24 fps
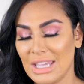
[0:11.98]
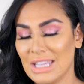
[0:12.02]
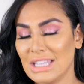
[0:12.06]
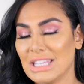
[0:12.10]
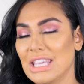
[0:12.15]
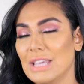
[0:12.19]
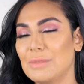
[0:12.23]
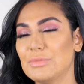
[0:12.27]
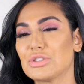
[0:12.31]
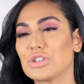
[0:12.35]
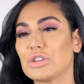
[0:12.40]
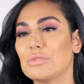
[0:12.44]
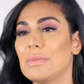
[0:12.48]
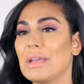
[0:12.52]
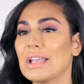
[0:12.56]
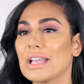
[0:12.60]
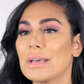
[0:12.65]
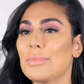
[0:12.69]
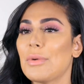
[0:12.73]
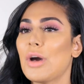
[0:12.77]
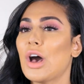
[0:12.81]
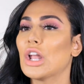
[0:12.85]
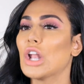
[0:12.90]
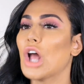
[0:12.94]
It keeps your
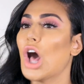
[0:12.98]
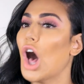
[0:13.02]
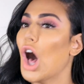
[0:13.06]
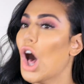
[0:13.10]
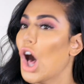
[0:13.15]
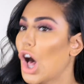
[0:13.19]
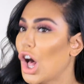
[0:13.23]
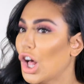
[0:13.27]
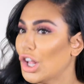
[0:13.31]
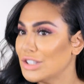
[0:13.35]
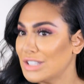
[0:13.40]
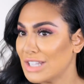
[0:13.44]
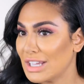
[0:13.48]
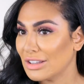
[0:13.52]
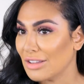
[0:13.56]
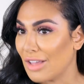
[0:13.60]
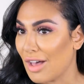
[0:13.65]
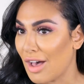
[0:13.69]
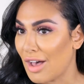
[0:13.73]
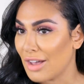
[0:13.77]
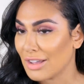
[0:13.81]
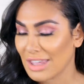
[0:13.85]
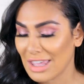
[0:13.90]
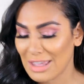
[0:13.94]
makeup on all day
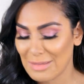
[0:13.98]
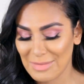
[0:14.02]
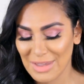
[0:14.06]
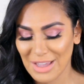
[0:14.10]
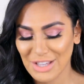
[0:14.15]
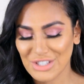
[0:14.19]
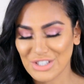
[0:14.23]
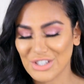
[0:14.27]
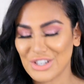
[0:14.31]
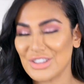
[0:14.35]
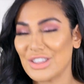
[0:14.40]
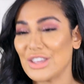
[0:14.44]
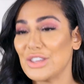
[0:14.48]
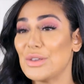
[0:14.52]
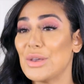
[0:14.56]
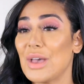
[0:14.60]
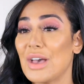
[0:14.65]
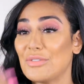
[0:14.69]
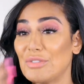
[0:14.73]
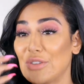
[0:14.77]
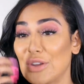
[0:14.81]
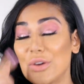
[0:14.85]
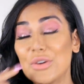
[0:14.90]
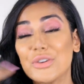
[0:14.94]
long. It makes sure that you
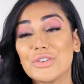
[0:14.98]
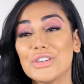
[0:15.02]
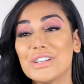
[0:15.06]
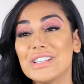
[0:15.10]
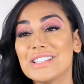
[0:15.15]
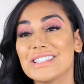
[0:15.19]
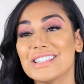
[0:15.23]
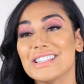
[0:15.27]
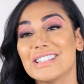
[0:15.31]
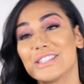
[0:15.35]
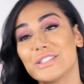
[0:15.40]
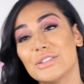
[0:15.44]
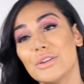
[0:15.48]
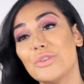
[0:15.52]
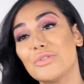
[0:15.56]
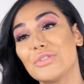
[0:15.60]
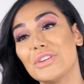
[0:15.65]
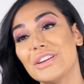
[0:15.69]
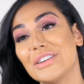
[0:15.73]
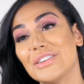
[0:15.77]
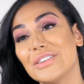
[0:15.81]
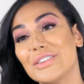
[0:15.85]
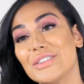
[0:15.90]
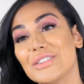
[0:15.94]
have no creases, no
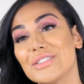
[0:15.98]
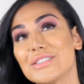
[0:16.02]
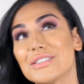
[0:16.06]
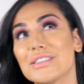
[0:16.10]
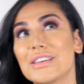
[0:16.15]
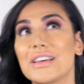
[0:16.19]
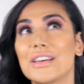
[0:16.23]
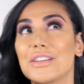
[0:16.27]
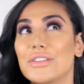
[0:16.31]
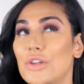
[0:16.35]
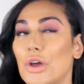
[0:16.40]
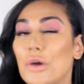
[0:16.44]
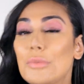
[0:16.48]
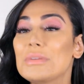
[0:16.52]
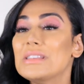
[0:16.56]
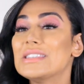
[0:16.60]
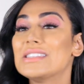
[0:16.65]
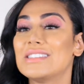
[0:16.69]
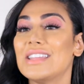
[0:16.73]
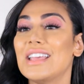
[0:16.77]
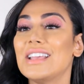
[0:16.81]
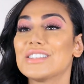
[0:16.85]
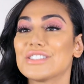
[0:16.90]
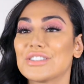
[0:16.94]
wrinkles, no
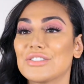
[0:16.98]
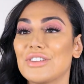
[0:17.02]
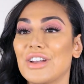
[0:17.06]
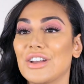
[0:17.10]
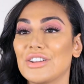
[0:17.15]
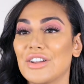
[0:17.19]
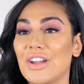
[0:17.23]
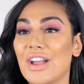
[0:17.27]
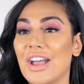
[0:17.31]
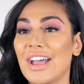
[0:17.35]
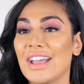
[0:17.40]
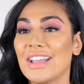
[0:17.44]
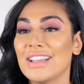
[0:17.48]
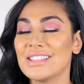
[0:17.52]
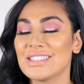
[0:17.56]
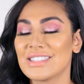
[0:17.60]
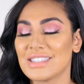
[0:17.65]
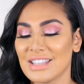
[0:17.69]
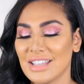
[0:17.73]
mistakes around your eyes.